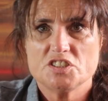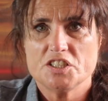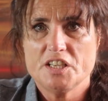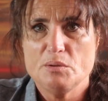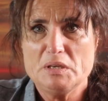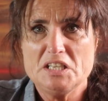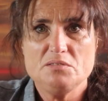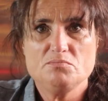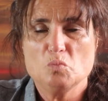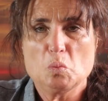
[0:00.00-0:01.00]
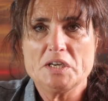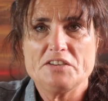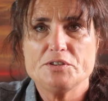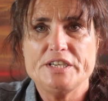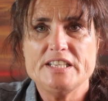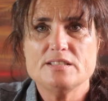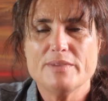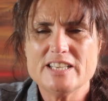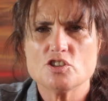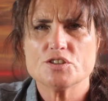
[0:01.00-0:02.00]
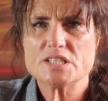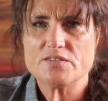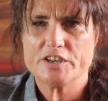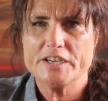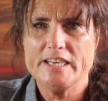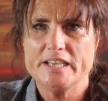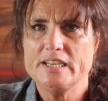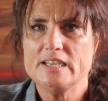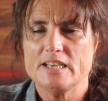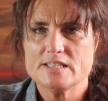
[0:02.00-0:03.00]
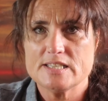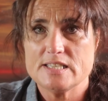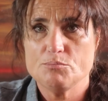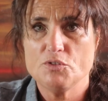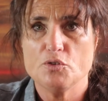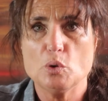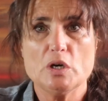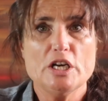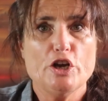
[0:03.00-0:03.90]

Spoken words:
turkey meat, whatever it is. Make sure it's very lean. As I said before,